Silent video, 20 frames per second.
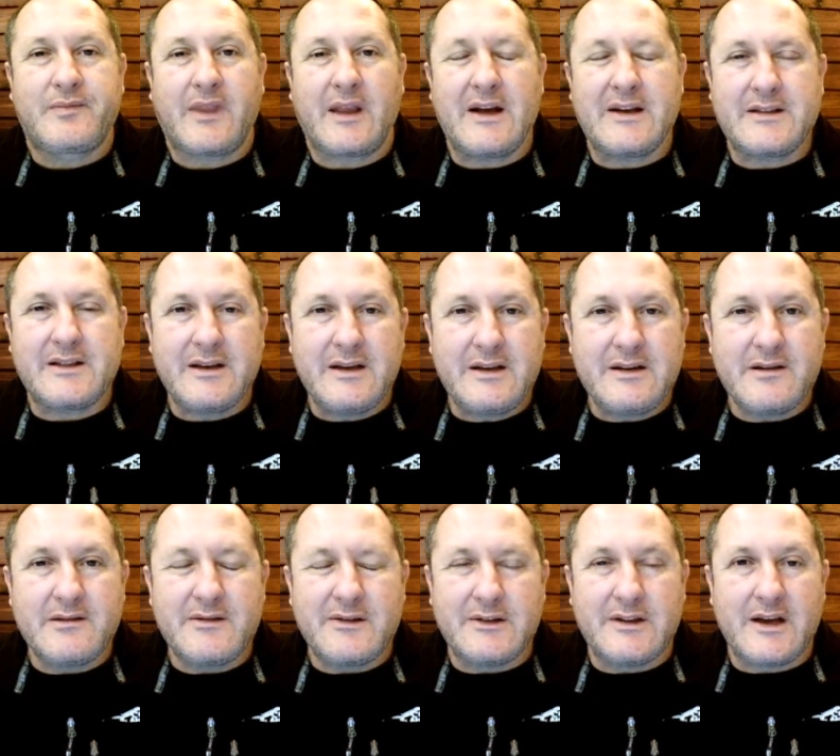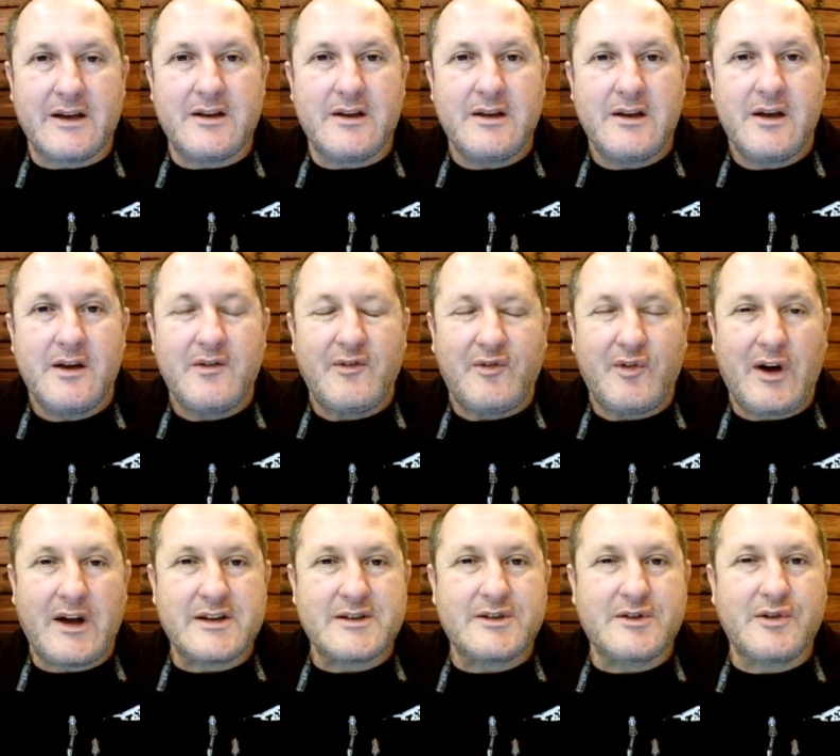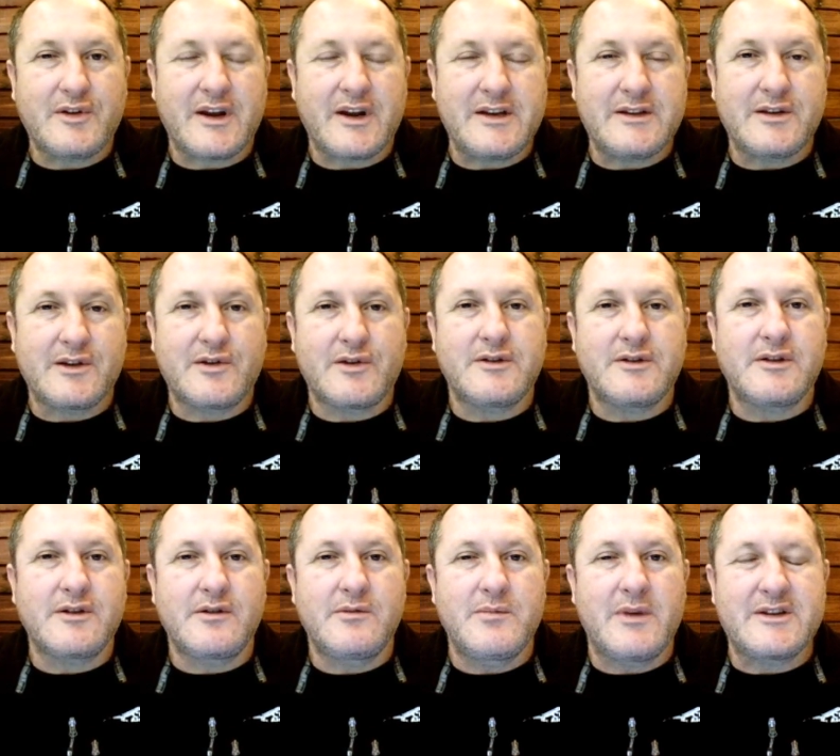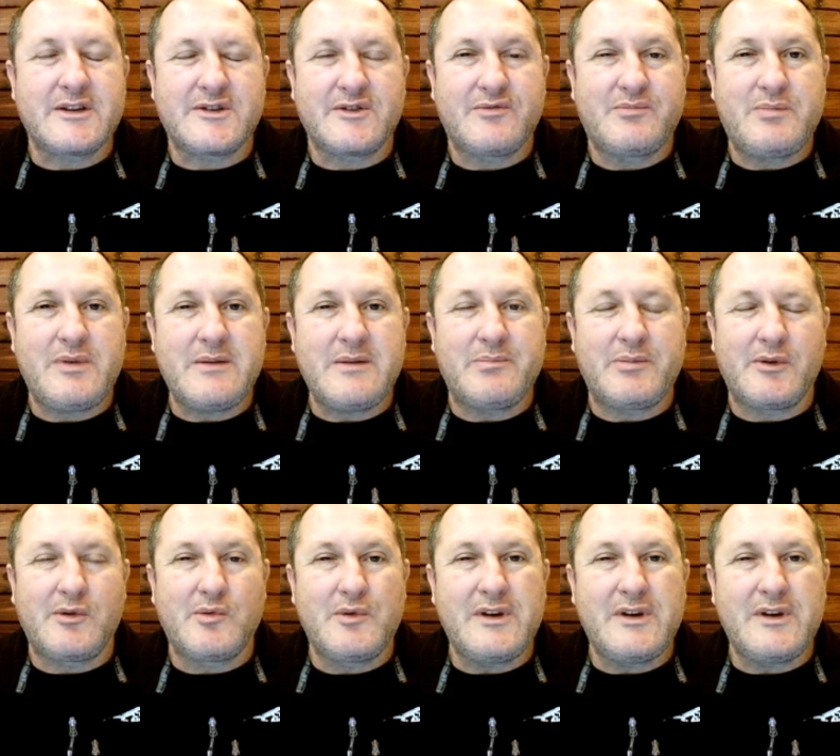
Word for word: at the end of the day, for us to create a critical mass of people,